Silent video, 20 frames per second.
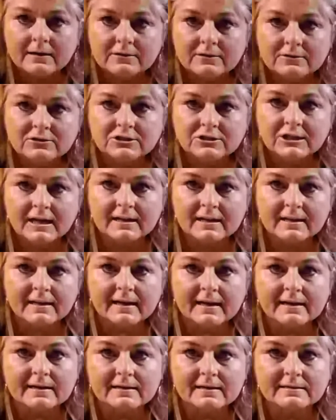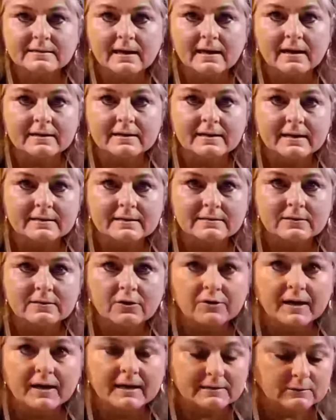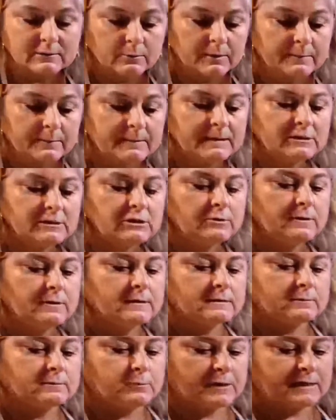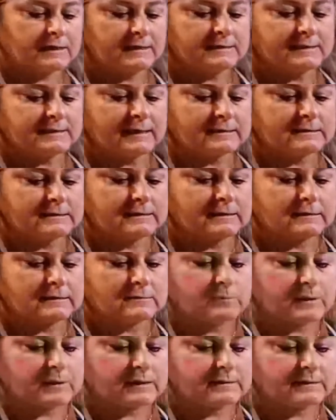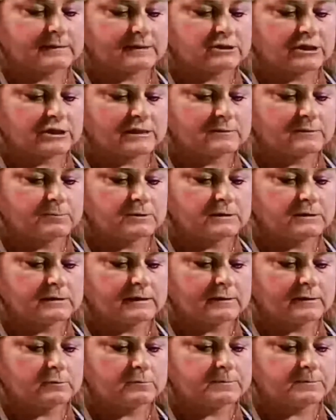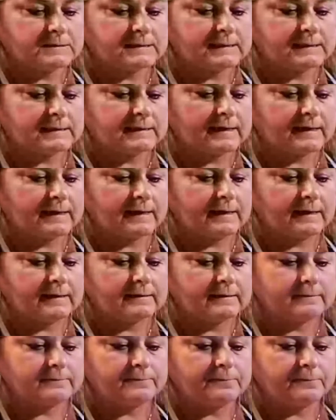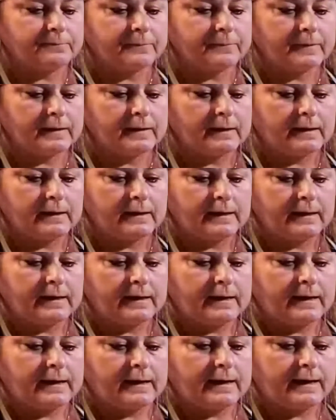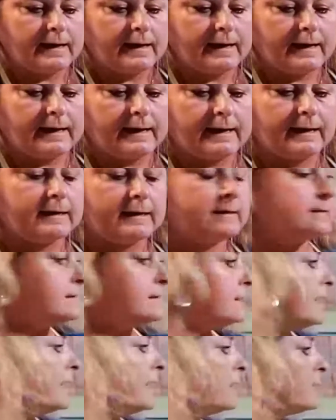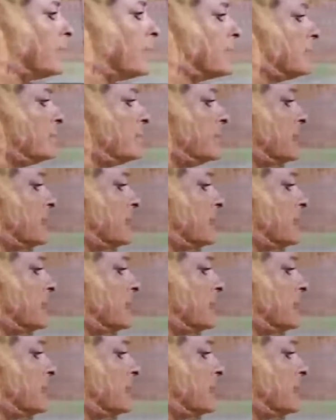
Jet lag is had, yes. Okay, so what I'm going to do is we're going to test this because I just put the liquid patina on and I want to make